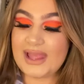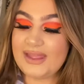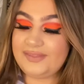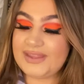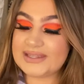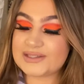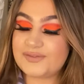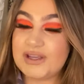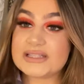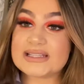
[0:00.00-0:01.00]
this
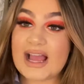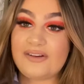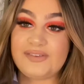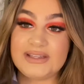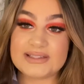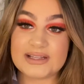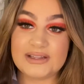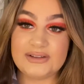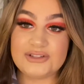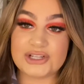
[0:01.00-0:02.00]
first caffeine
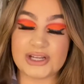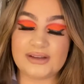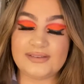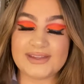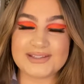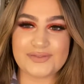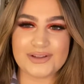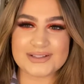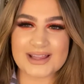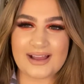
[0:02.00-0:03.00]
solution, this
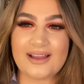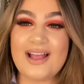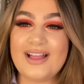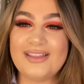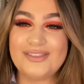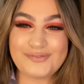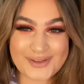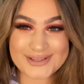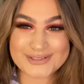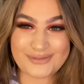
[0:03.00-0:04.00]
first, ca the
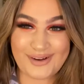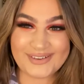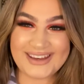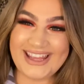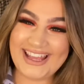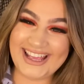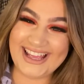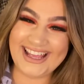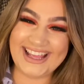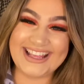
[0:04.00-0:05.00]
first one
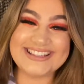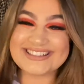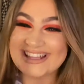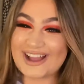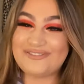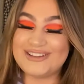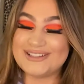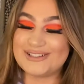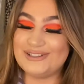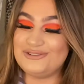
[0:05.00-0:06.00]
is caffeine
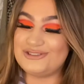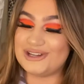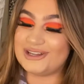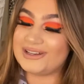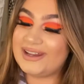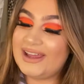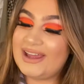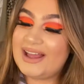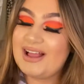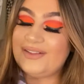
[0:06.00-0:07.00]
solution.
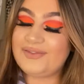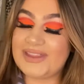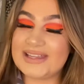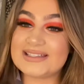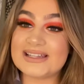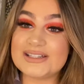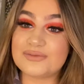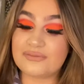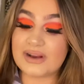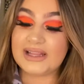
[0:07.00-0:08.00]
This is
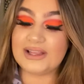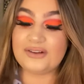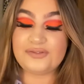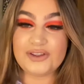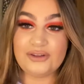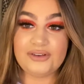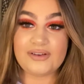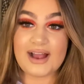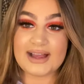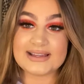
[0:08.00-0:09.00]
really good for your under
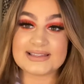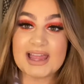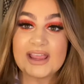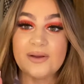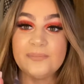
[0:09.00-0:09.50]
eyes. Like,